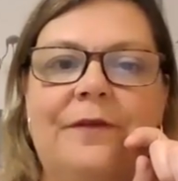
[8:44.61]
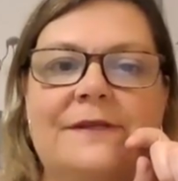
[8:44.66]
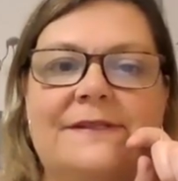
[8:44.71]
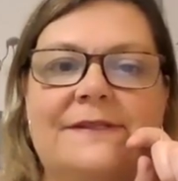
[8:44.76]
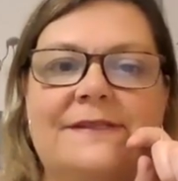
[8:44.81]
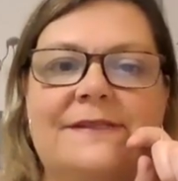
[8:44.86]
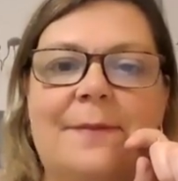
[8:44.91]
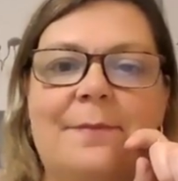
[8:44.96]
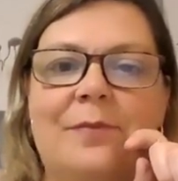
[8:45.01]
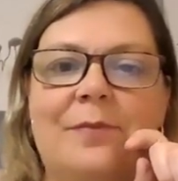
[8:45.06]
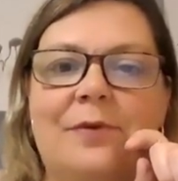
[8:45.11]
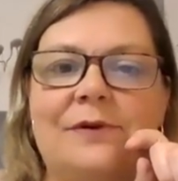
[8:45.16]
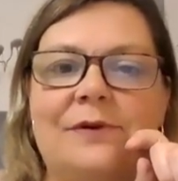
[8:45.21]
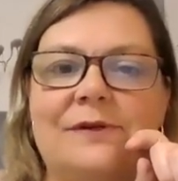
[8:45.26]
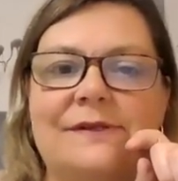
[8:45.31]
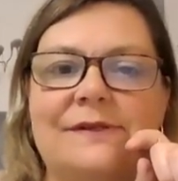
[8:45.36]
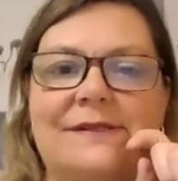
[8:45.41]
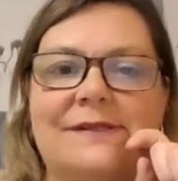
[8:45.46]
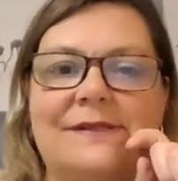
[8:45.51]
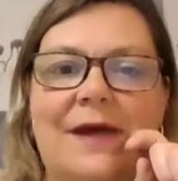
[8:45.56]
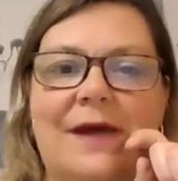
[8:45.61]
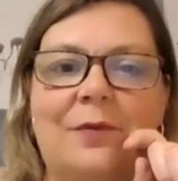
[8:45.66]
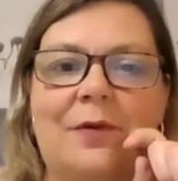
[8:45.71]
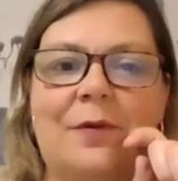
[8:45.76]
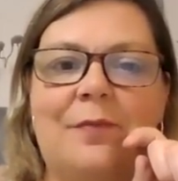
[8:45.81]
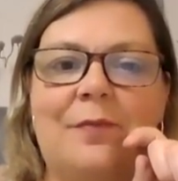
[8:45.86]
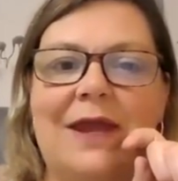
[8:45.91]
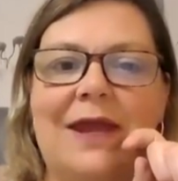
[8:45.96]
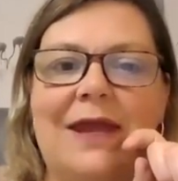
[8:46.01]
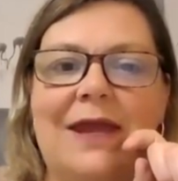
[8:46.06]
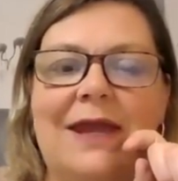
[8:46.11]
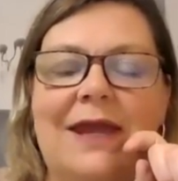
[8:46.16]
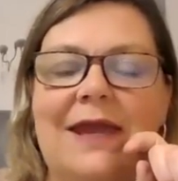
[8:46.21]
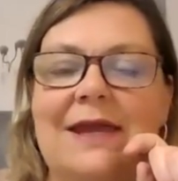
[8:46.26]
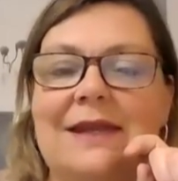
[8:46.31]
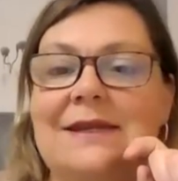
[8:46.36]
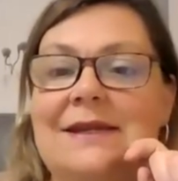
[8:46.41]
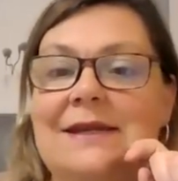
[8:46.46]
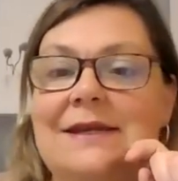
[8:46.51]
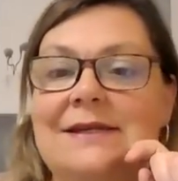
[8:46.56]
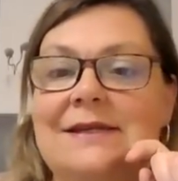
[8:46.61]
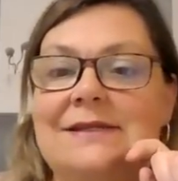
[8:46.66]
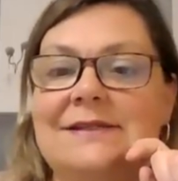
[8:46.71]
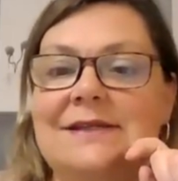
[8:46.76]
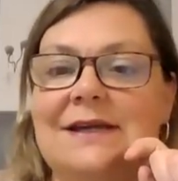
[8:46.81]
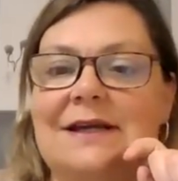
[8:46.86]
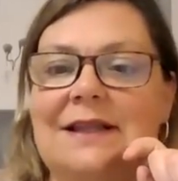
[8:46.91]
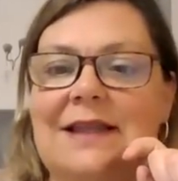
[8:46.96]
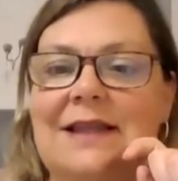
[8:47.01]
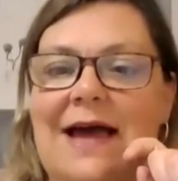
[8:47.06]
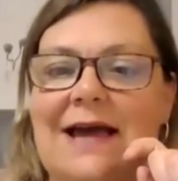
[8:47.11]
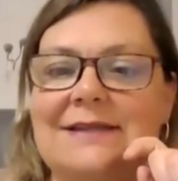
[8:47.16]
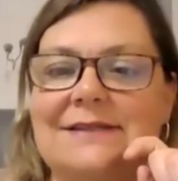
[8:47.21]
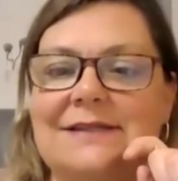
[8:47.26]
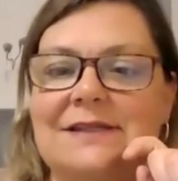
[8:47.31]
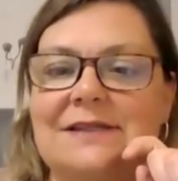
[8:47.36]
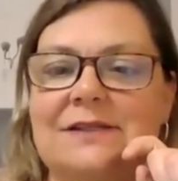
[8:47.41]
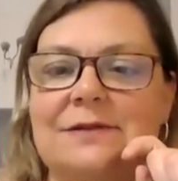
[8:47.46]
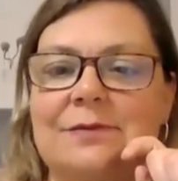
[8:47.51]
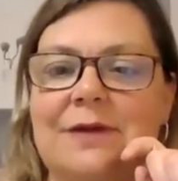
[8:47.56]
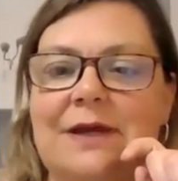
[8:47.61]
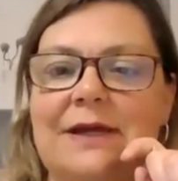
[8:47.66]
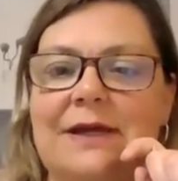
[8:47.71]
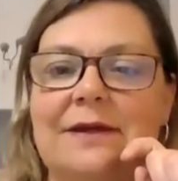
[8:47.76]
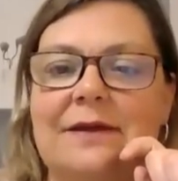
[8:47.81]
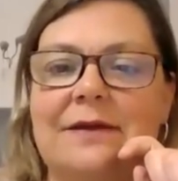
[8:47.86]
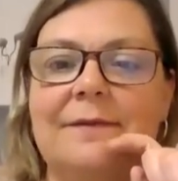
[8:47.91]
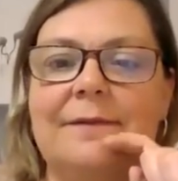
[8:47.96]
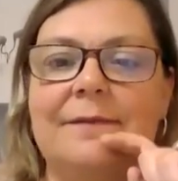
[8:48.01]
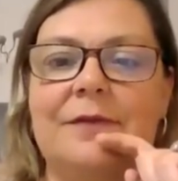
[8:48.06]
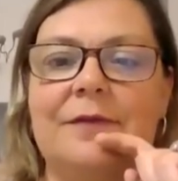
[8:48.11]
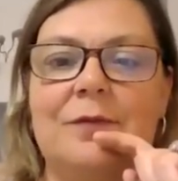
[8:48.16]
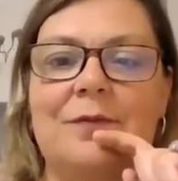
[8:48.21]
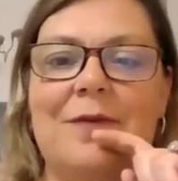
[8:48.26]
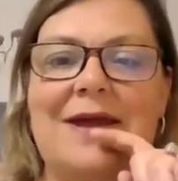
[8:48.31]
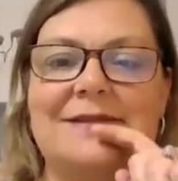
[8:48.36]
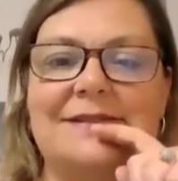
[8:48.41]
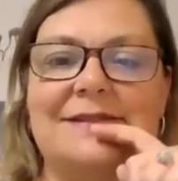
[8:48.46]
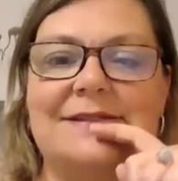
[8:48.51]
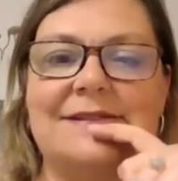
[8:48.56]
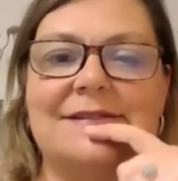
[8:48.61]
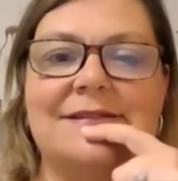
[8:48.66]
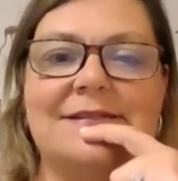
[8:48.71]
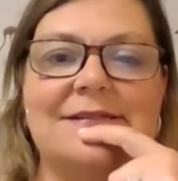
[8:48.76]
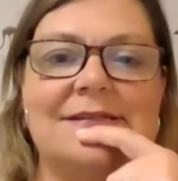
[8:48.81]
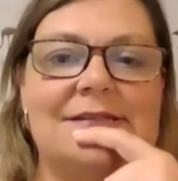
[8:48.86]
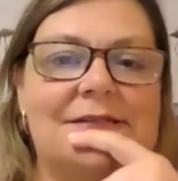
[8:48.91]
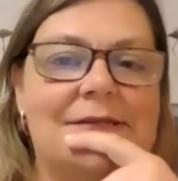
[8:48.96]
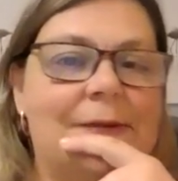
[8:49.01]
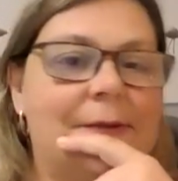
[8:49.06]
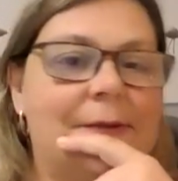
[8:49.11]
symbols that we're bringing in to class this week, the rests.